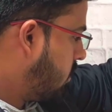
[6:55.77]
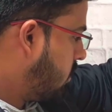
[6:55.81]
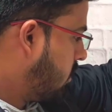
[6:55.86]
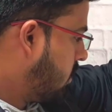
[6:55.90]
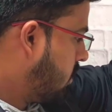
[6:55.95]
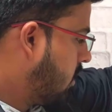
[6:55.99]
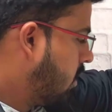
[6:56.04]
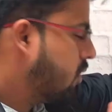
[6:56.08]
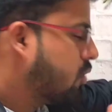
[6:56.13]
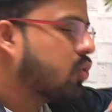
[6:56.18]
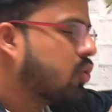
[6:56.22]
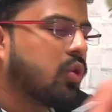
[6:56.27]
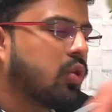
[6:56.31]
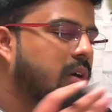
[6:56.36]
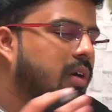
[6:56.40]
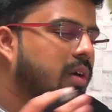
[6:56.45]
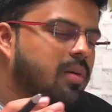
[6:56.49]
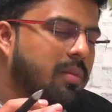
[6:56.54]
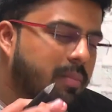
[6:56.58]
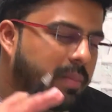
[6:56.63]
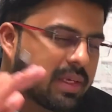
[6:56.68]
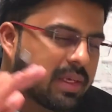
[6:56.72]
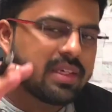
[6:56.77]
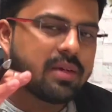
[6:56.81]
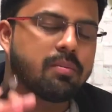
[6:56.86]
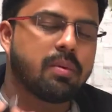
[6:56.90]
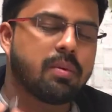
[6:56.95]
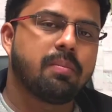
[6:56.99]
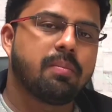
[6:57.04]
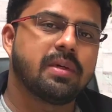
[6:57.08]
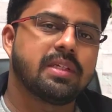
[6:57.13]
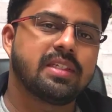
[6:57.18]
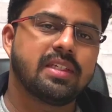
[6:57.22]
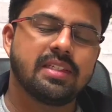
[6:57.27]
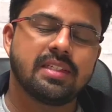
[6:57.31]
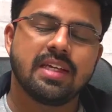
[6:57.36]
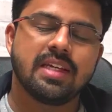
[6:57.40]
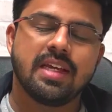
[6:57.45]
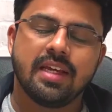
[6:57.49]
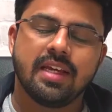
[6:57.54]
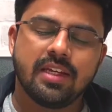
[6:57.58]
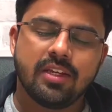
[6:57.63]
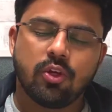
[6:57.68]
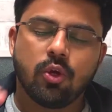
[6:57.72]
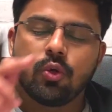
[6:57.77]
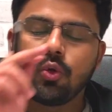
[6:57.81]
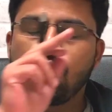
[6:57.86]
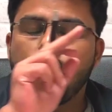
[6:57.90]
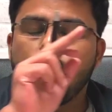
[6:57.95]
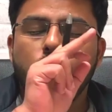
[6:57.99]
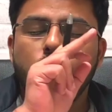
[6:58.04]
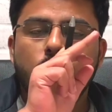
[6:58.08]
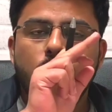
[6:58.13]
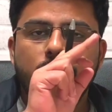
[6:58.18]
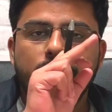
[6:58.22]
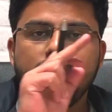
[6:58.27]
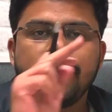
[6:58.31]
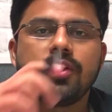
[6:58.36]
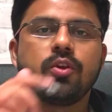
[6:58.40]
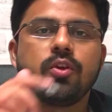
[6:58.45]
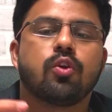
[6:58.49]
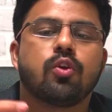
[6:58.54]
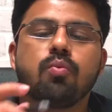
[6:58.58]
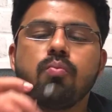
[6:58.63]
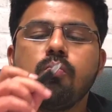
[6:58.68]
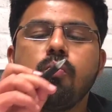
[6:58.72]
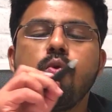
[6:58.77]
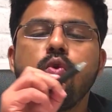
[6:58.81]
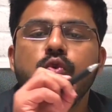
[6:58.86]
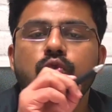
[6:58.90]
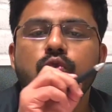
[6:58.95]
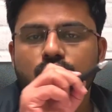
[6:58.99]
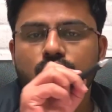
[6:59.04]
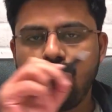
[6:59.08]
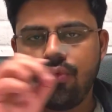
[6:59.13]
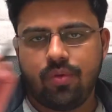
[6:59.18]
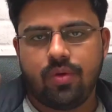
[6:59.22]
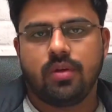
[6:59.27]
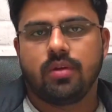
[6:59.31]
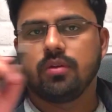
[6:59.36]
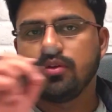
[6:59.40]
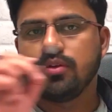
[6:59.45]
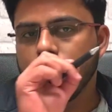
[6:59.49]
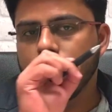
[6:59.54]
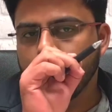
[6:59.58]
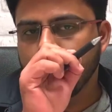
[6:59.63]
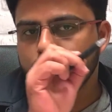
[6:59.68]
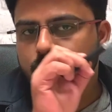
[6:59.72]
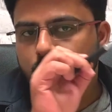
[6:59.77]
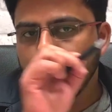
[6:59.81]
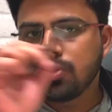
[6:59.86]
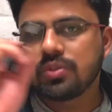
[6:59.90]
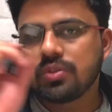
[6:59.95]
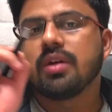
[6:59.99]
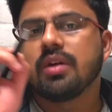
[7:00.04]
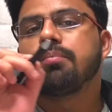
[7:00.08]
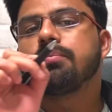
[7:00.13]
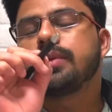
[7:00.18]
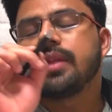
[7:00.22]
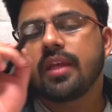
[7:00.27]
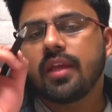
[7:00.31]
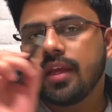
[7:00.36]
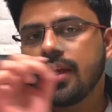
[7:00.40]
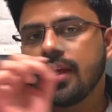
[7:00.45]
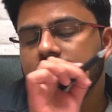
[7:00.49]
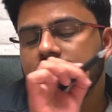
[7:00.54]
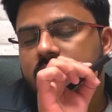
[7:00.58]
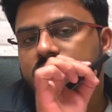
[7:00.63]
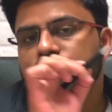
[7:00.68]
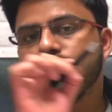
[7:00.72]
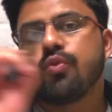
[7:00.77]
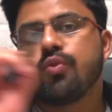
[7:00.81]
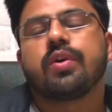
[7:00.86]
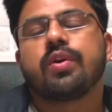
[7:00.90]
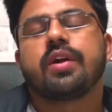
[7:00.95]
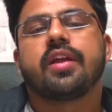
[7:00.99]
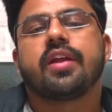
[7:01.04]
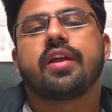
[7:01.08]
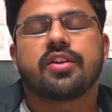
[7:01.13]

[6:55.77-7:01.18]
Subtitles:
So the basic purpose is you have to go, you have to move something in the forward direction,